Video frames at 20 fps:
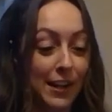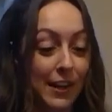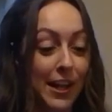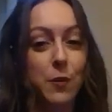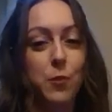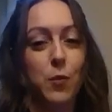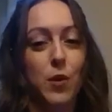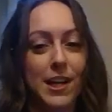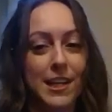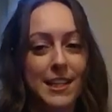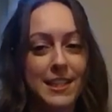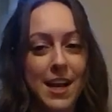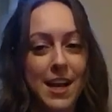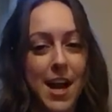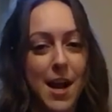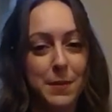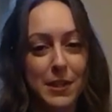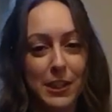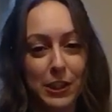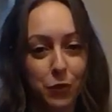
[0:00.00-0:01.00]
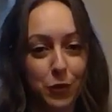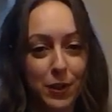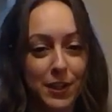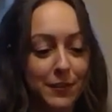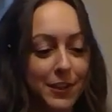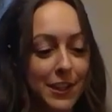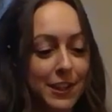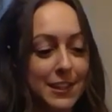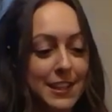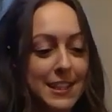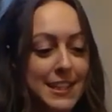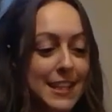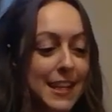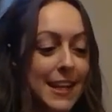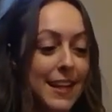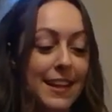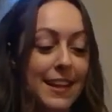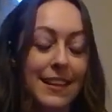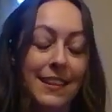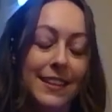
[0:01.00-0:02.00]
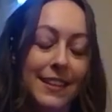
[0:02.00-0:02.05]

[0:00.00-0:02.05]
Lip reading: Like, what a time to join real estate.